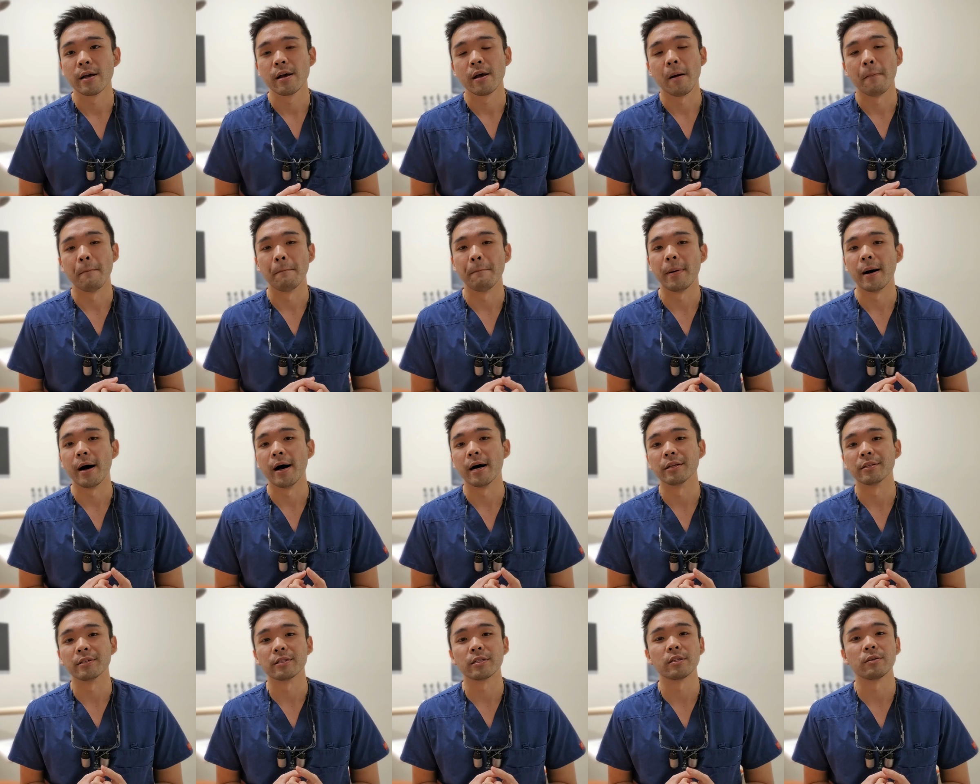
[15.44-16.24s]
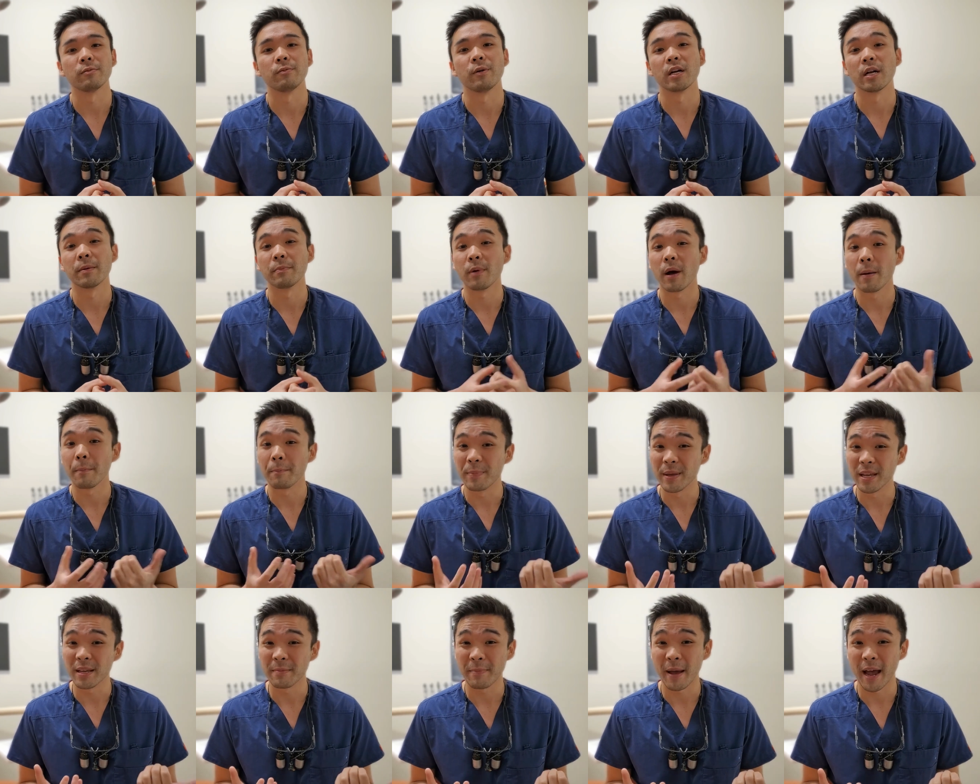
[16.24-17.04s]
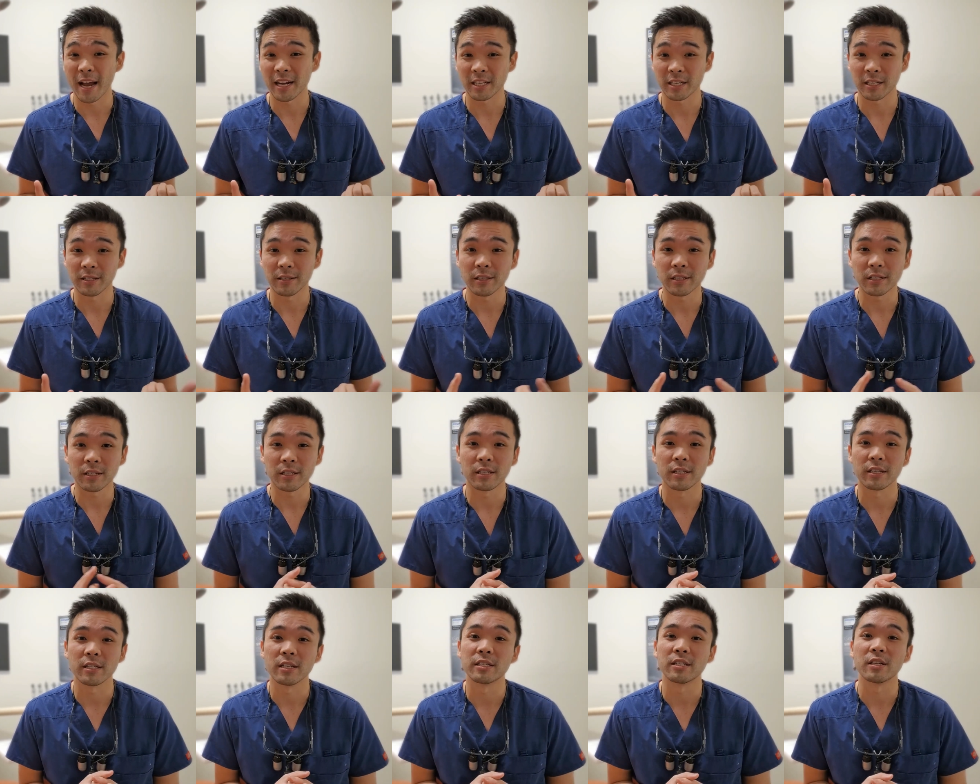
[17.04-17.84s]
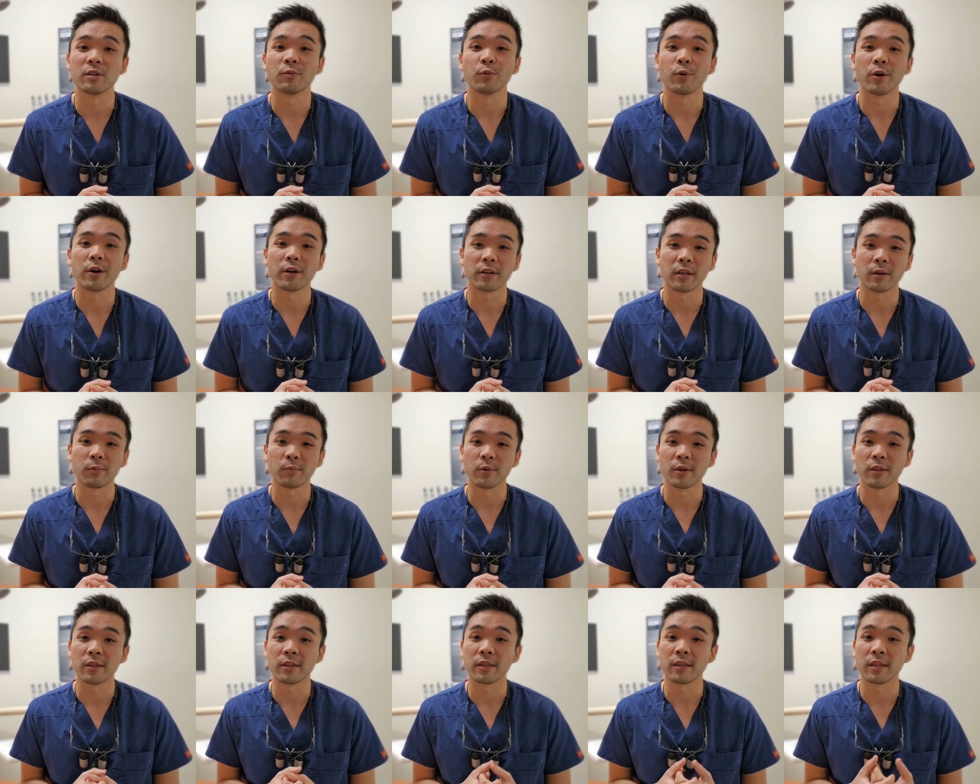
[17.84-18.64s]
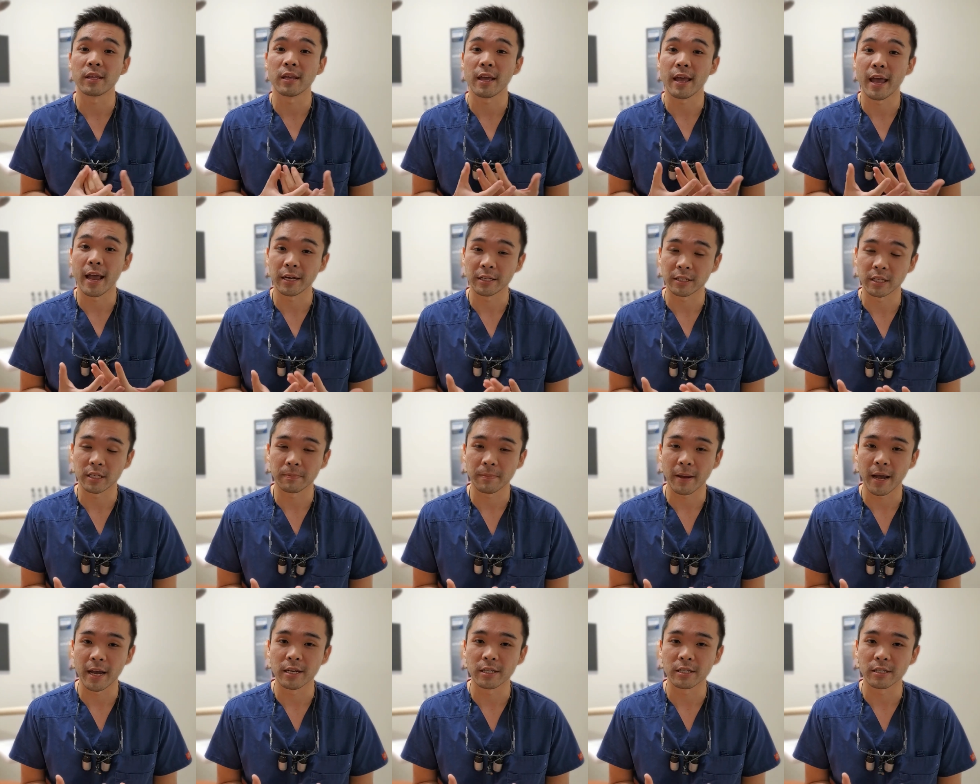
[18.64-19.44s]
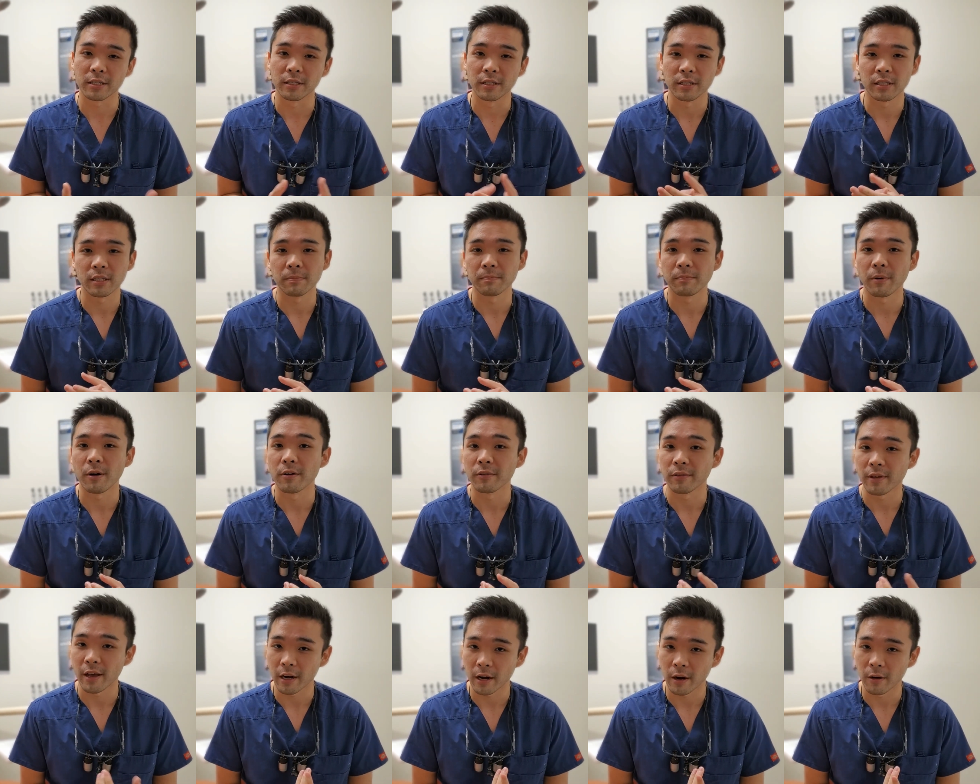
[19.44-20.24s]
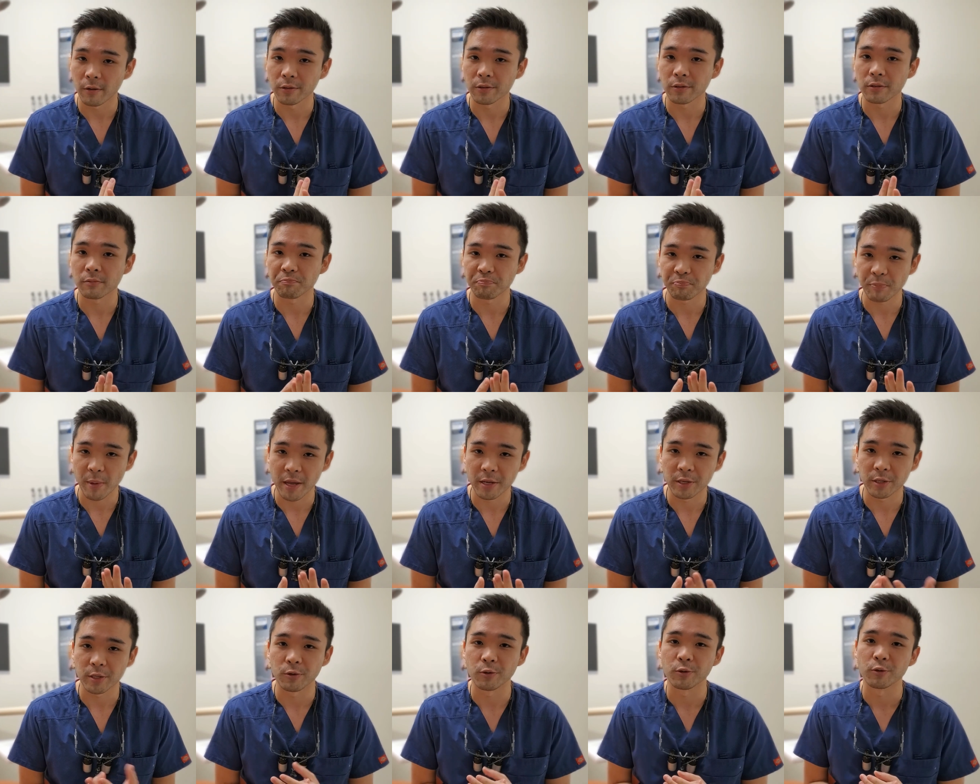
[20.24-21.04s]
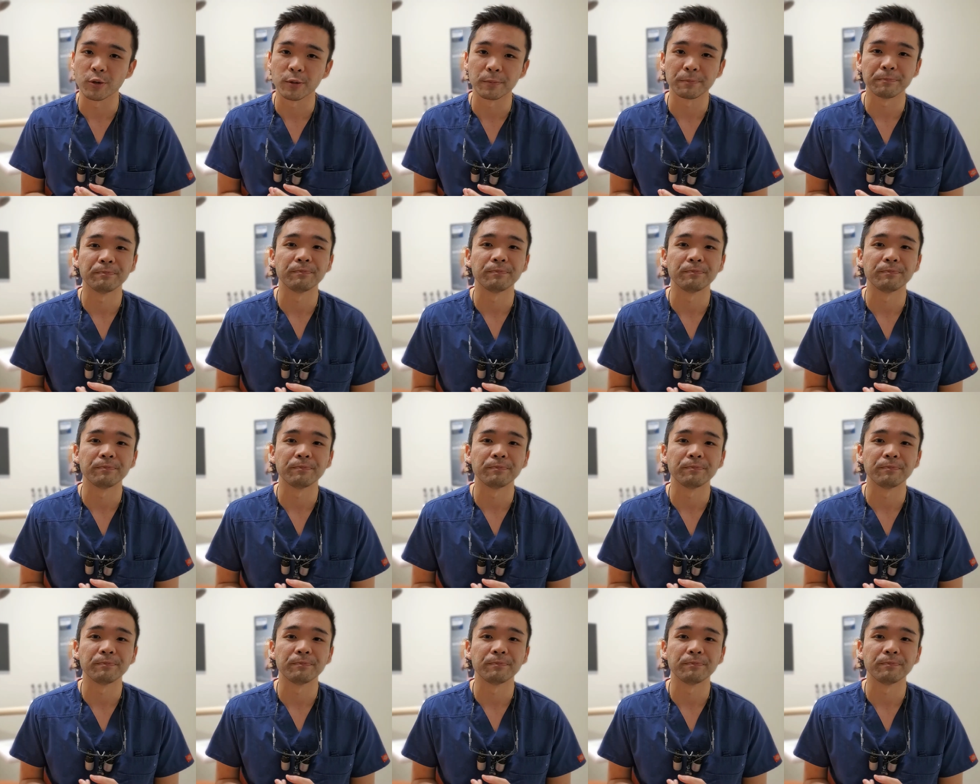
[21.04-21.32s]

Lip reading: But one of my big passions is in working with anxious patients, both adults and children.